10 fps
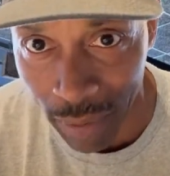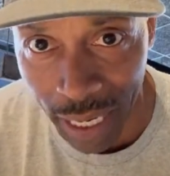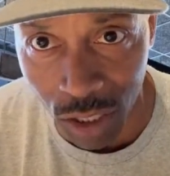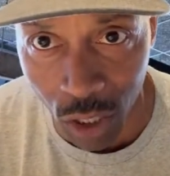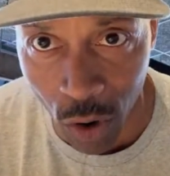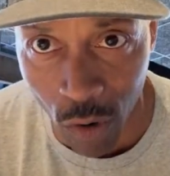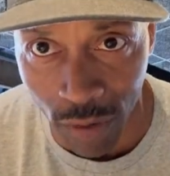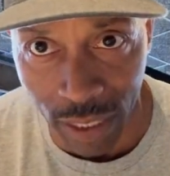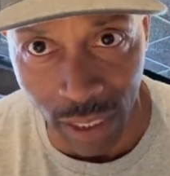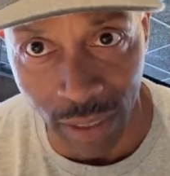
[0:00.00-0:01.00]
man, to
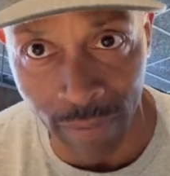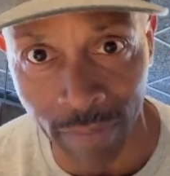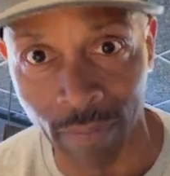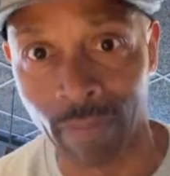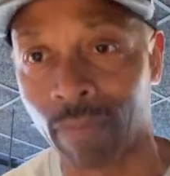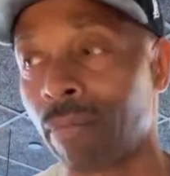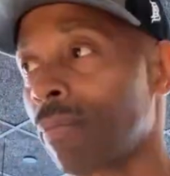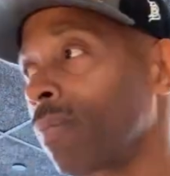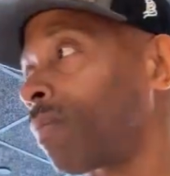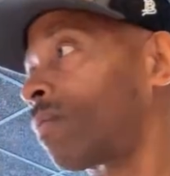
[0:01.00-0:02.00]
Irvington.
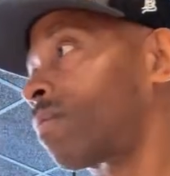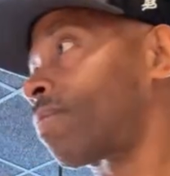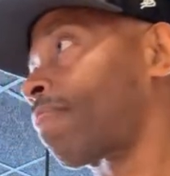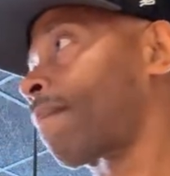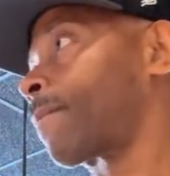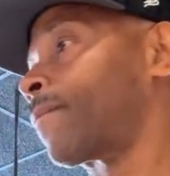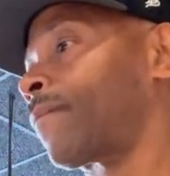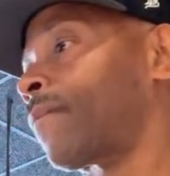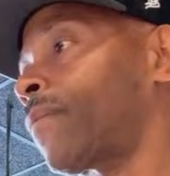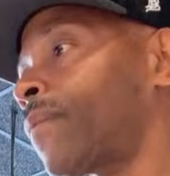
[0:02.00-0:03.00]
I got that
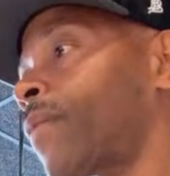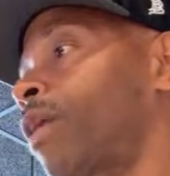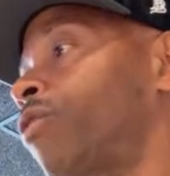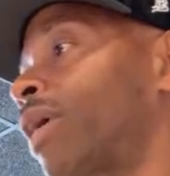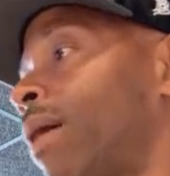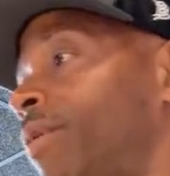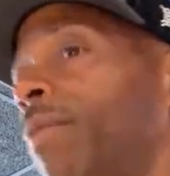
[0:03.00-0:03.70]
already. You got me?